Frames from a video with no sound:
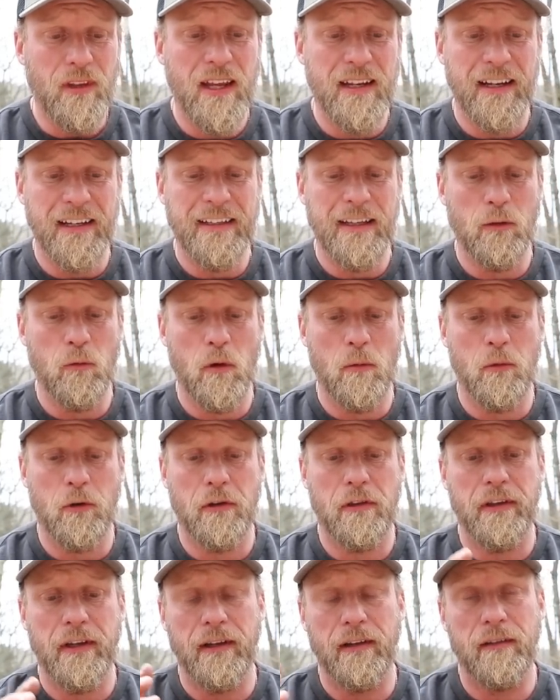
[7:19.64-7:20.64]
and I did one
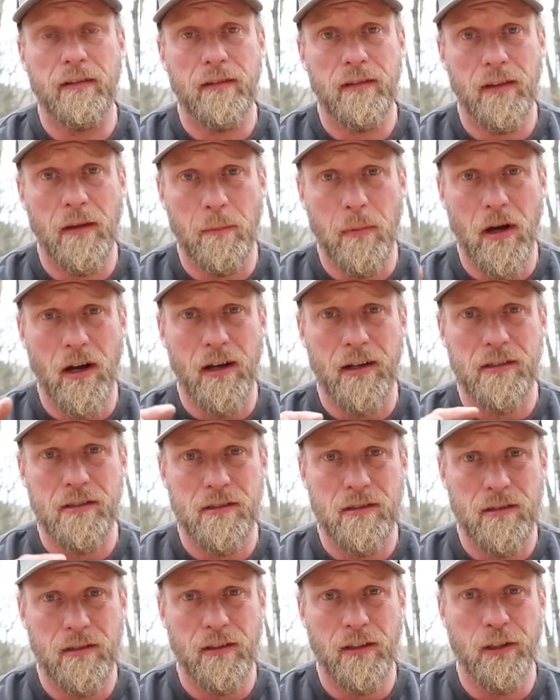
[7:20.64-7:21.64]
more thing. The
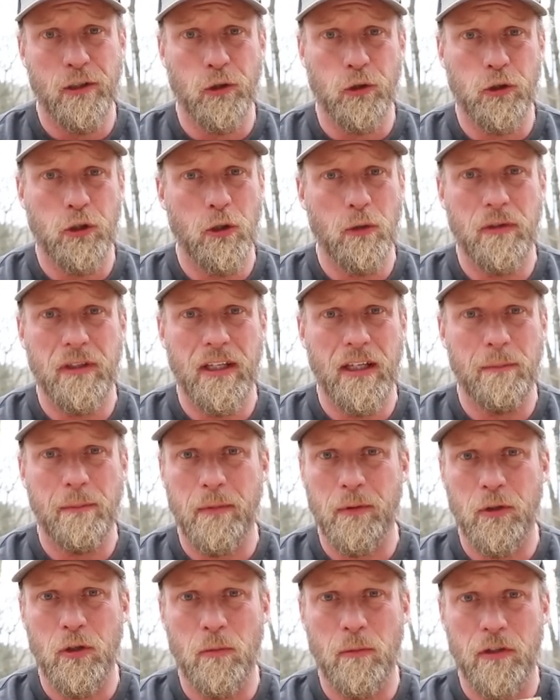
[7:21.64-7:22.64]
box, a little too deep,
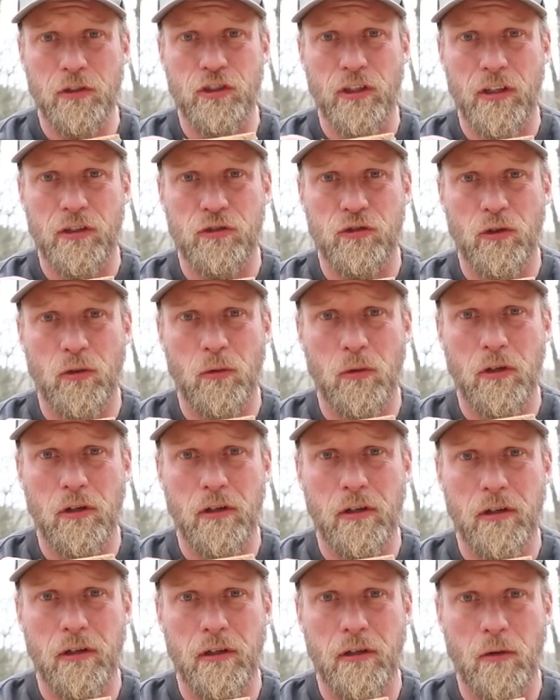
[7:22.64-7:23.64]
too much extra
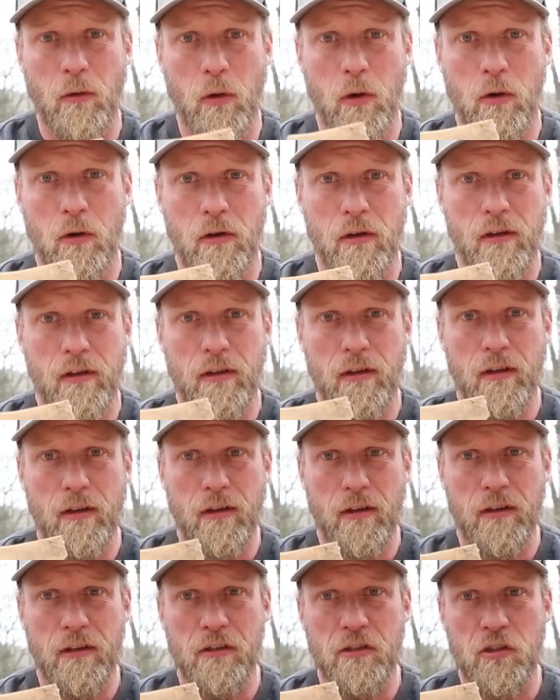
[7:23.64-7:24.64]
wood.
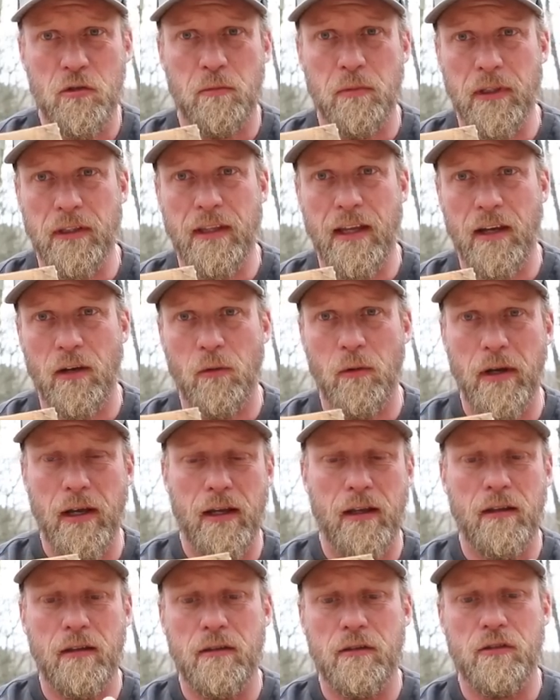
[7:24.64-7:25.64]
Split that
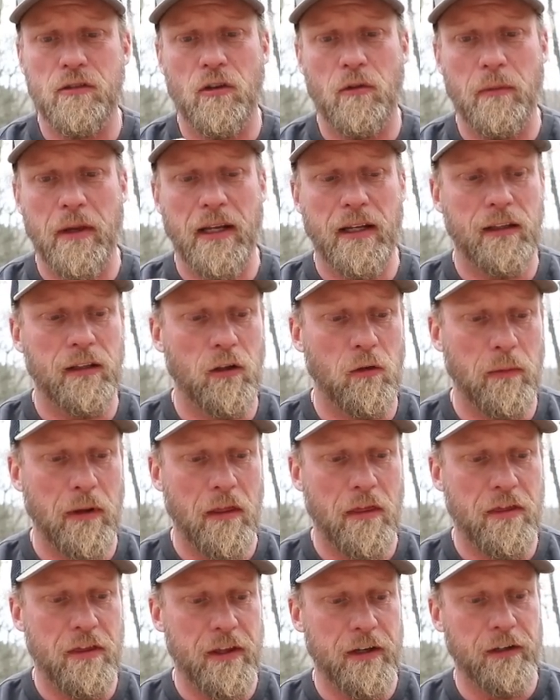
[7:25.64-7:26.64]
away, so it made it a little
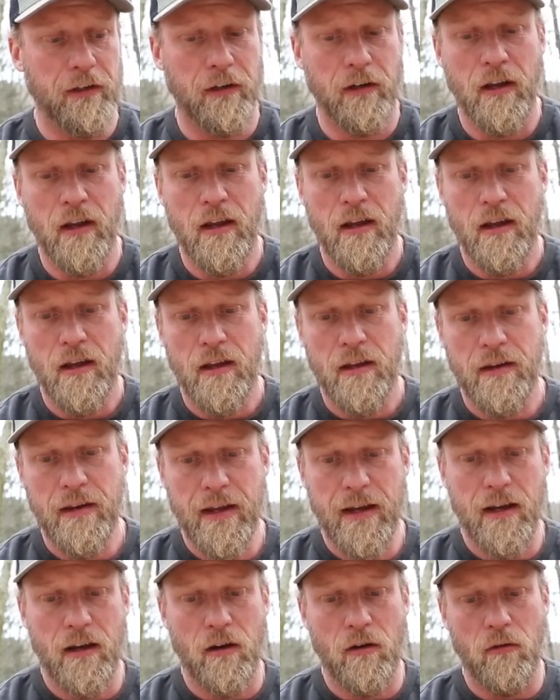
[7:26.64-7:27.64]
bit thinner.
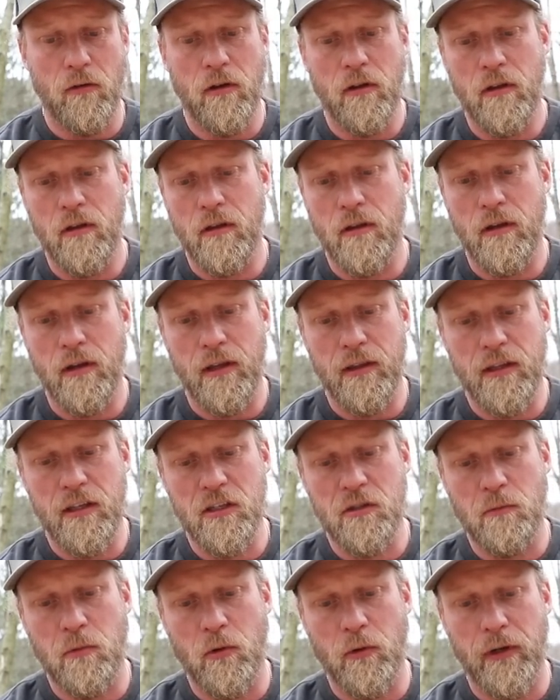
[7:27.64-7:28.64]
Now, at
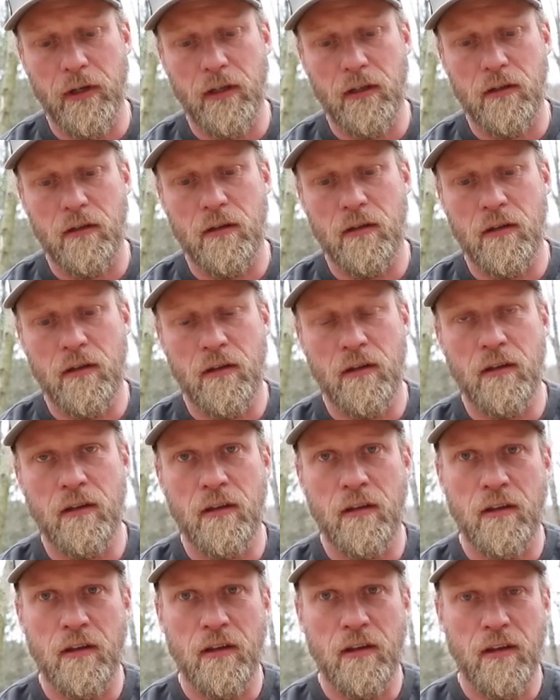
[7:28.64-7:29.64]
this point,
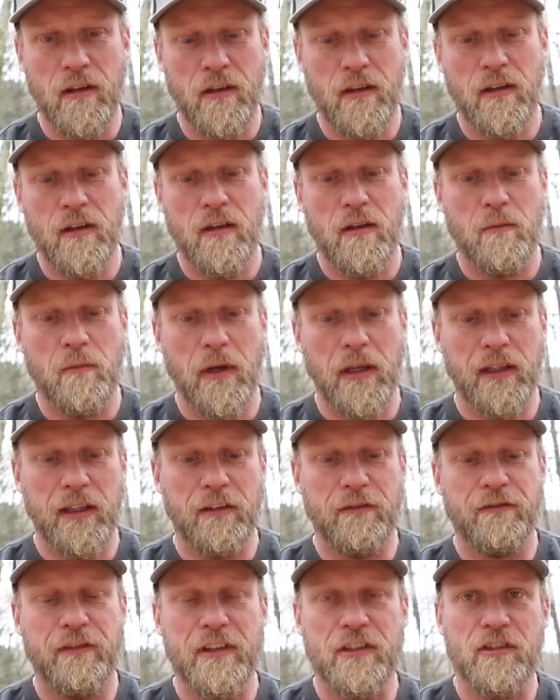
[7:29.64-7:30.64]
my
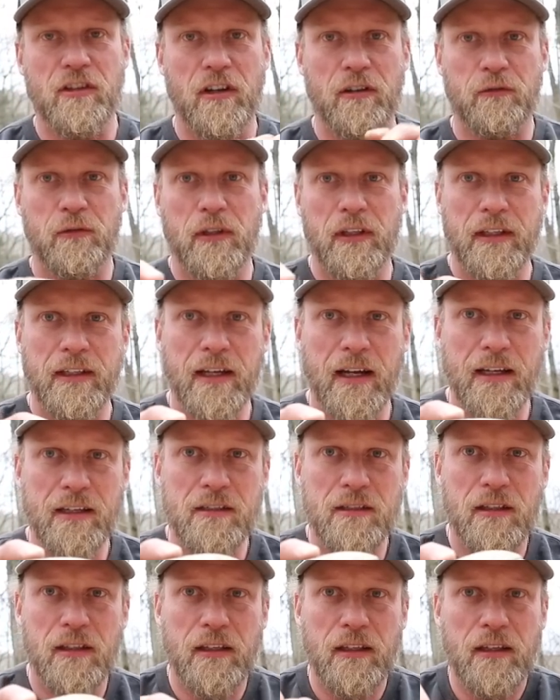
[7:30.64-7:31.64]
lid fits on really
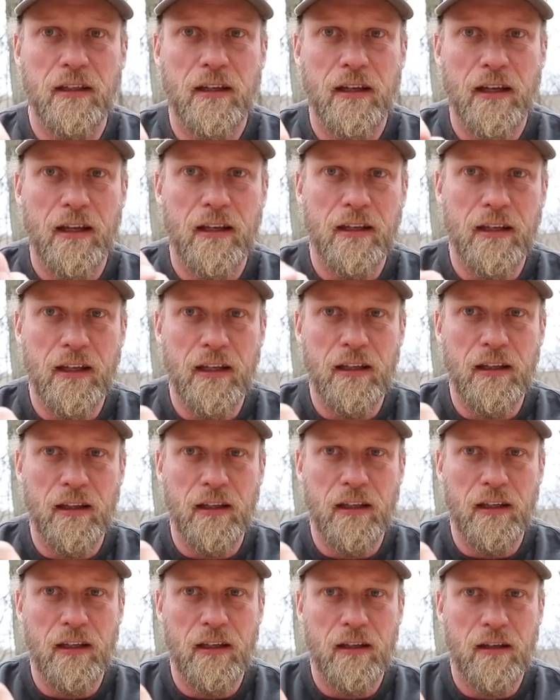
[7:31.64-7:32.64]
nicely and
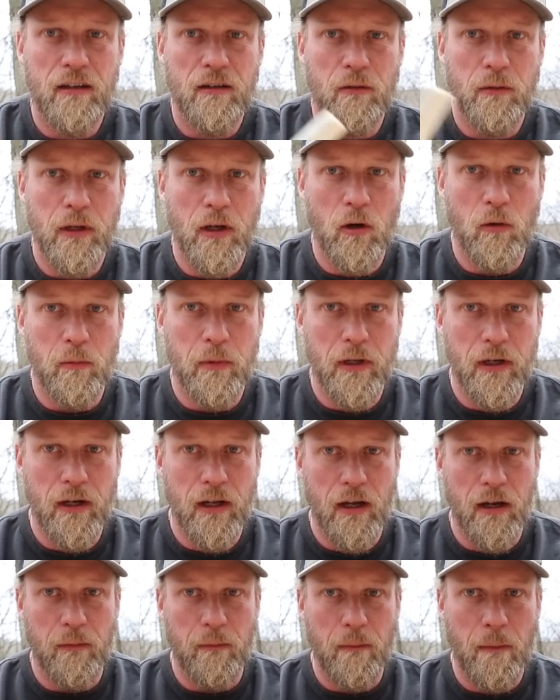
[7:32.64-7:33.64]
neatly. We open it
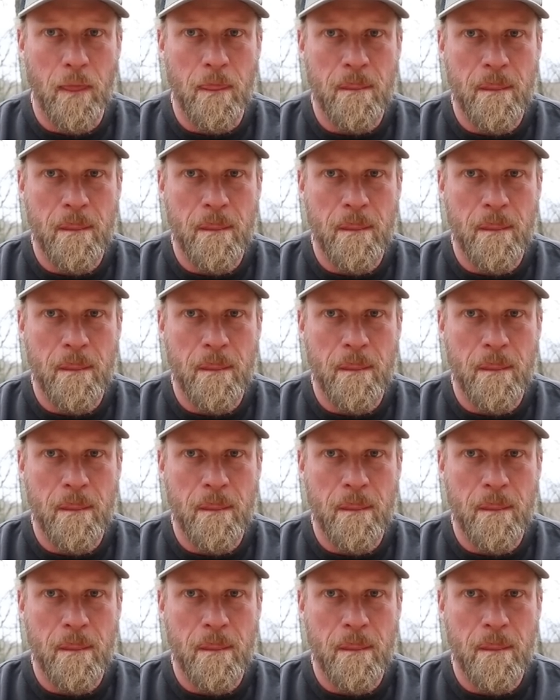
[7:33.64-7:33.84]
up.